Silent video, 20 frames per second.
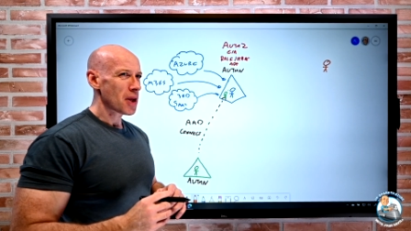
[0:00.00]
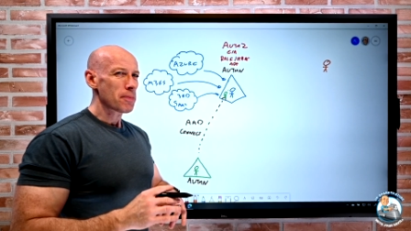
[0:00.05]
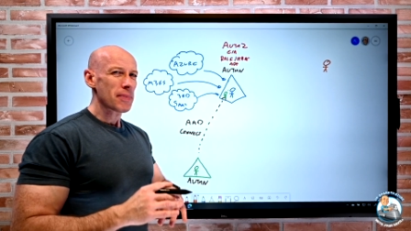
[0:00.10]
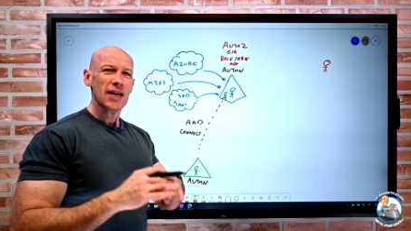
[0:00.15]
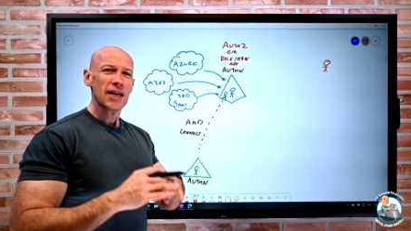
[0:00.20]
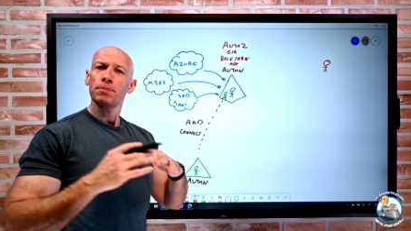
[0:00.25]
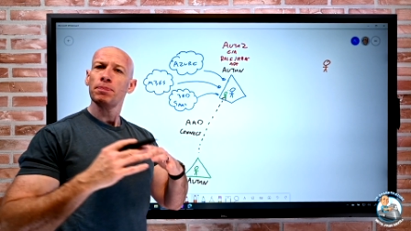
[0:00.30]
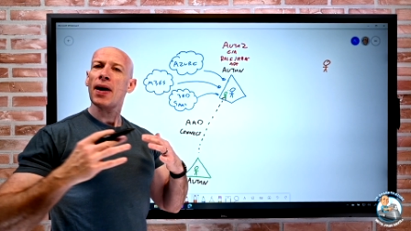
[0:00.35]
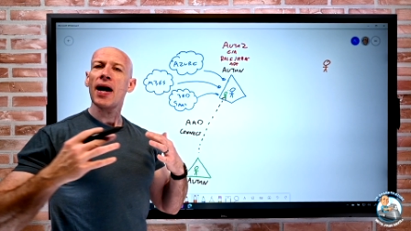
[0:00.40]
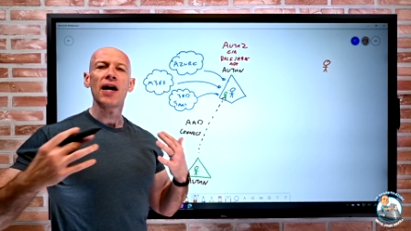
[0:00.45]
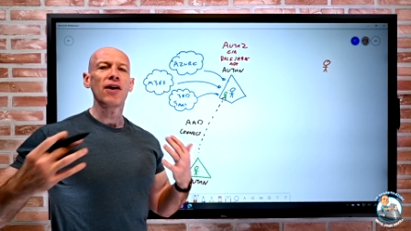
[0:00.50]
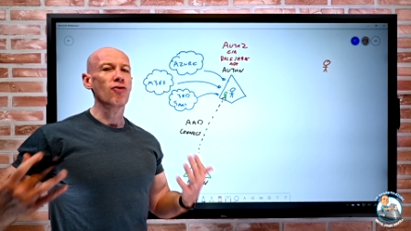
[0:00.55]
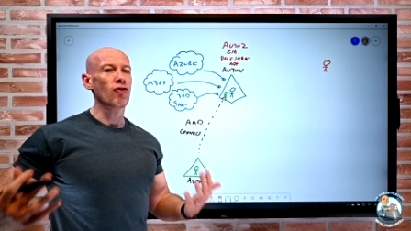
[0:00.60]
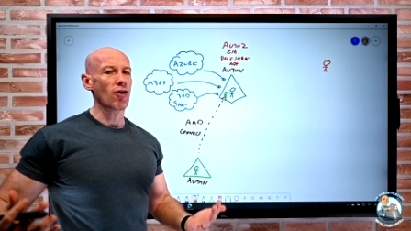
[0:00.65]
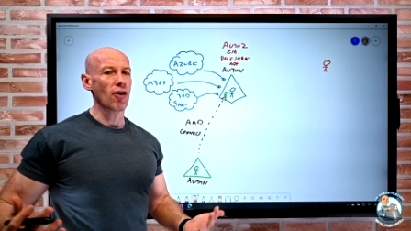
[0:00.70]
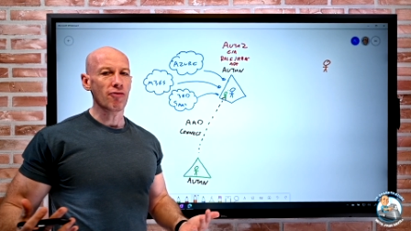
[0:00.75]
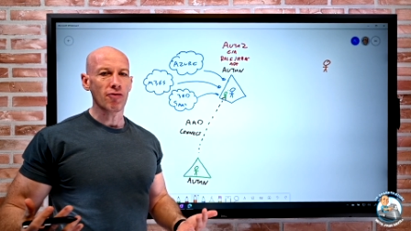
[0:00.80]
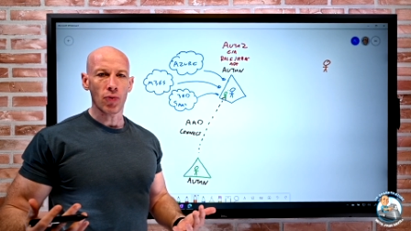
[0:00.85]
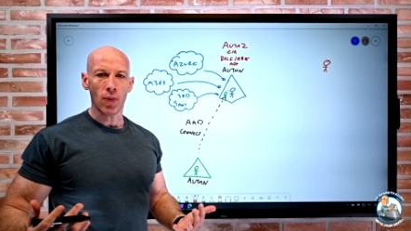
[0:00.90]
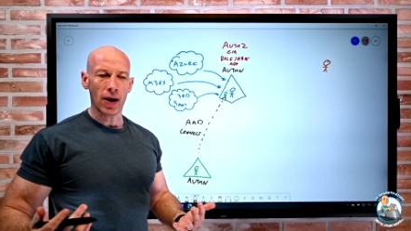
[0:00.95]
That's bad
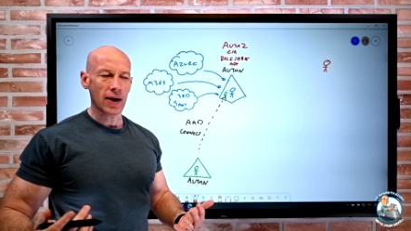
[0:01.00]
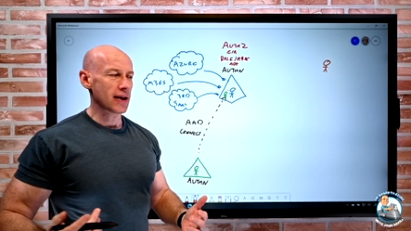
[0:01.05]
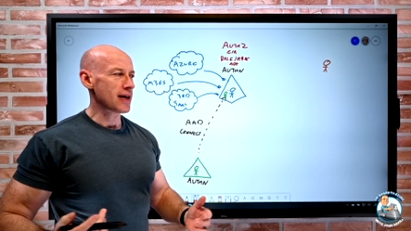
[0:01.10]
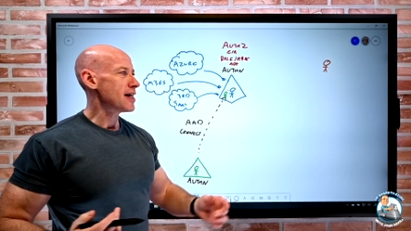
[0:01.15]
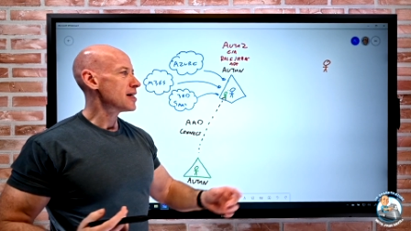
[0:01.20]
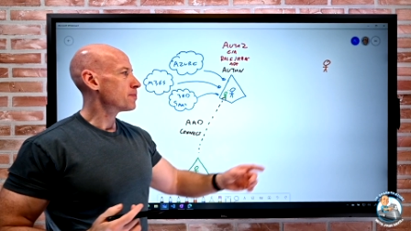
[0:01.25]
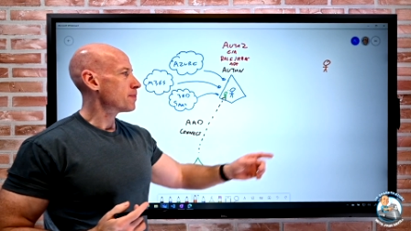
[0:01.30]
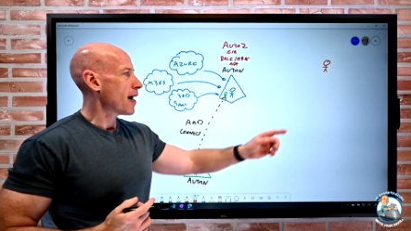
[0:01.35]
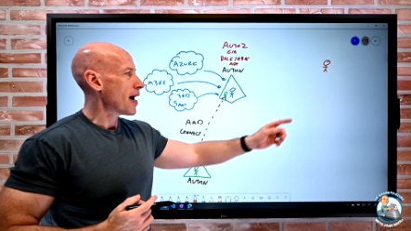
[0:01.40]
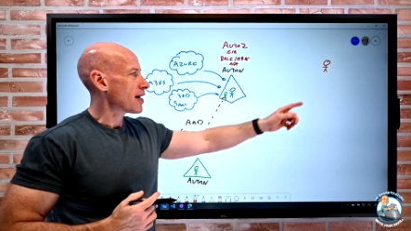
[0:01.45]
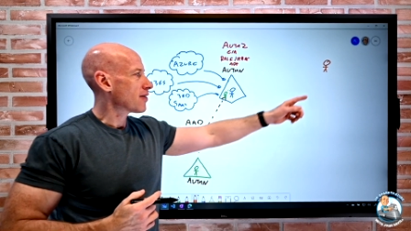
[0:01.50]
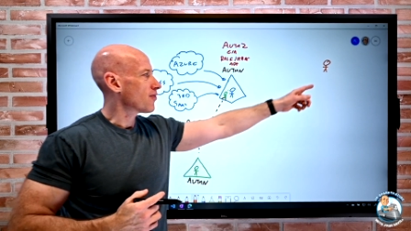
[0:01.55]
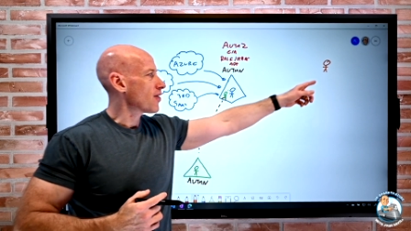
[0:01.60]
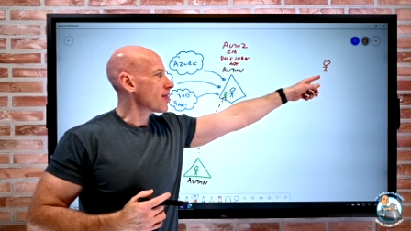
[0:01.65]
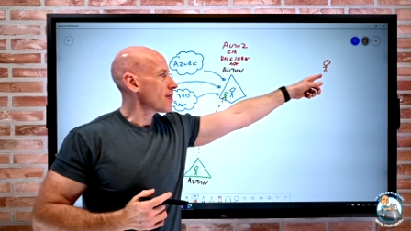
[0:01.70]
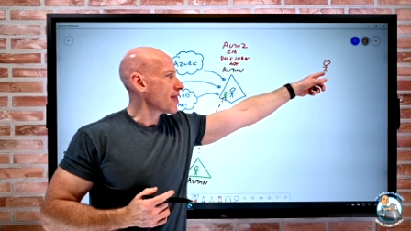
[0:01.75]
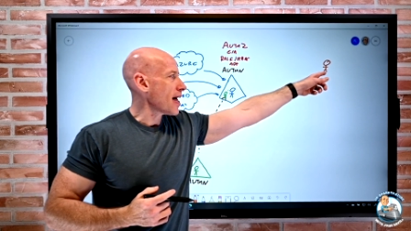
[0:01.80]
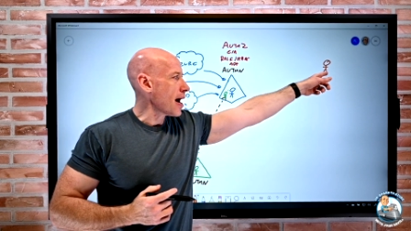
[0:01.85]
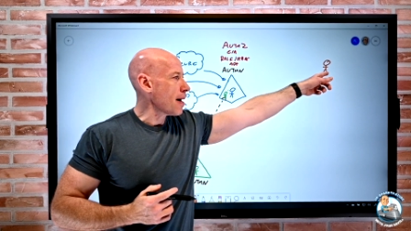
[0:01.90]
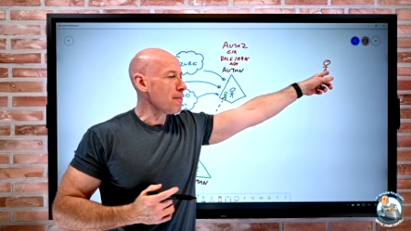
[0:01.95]
for everyone. It's bad
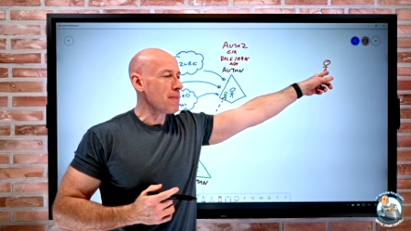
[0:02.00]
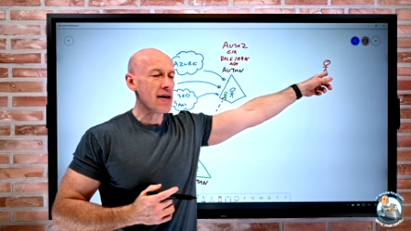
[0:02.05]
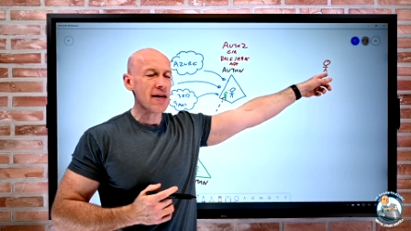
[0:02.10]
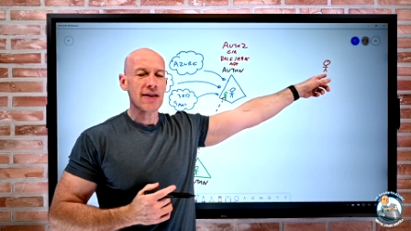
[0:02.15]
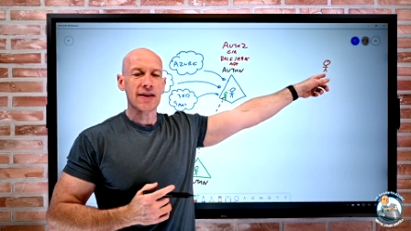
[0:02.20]
for them.